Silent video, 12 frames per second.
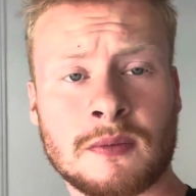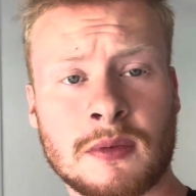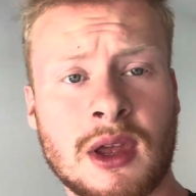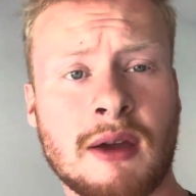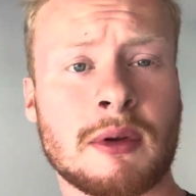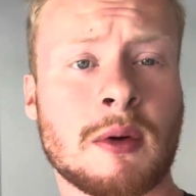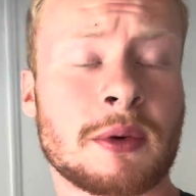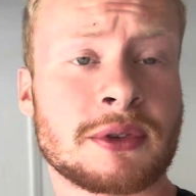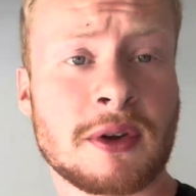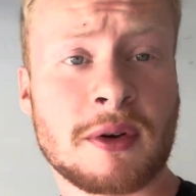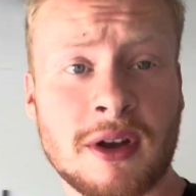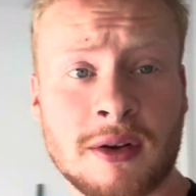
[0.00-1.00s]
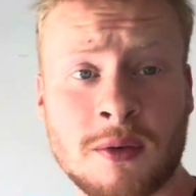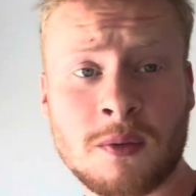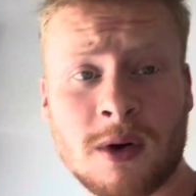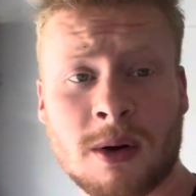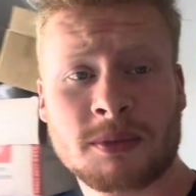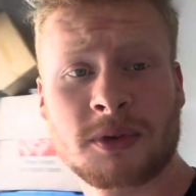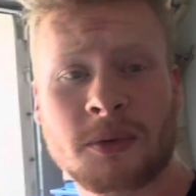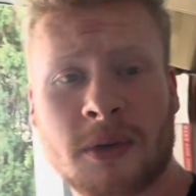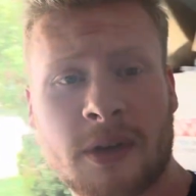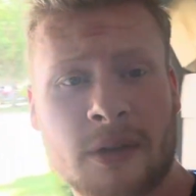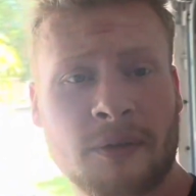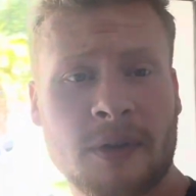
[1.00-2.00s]
Hey everyone, what's going on? Welcome to
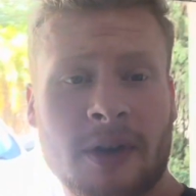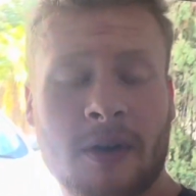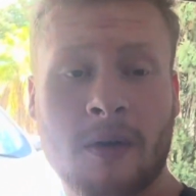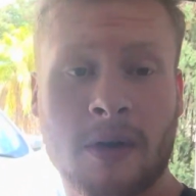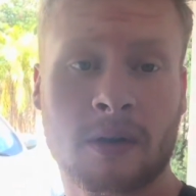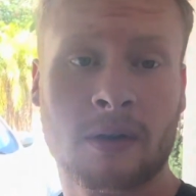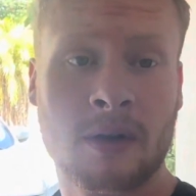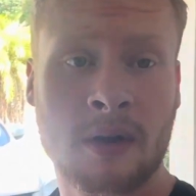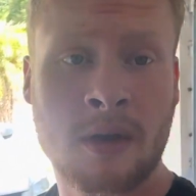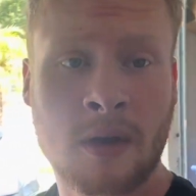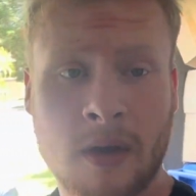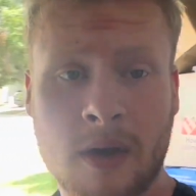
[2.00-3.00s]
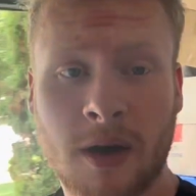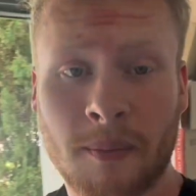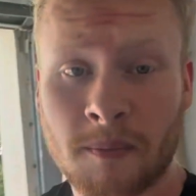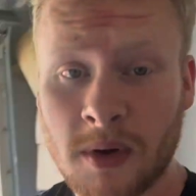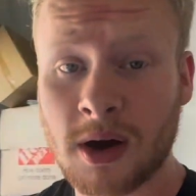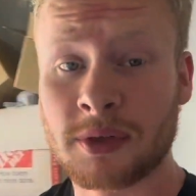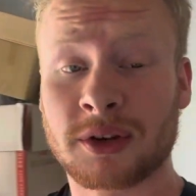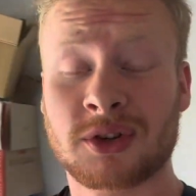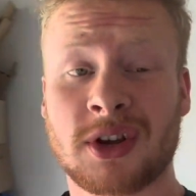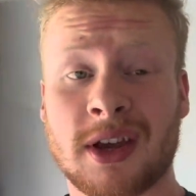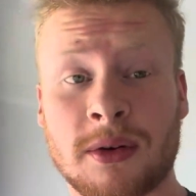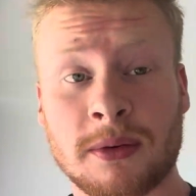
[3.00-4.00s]
another video here on the
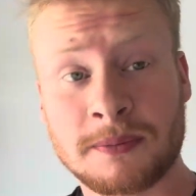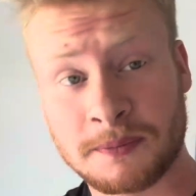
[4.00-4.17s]
channel.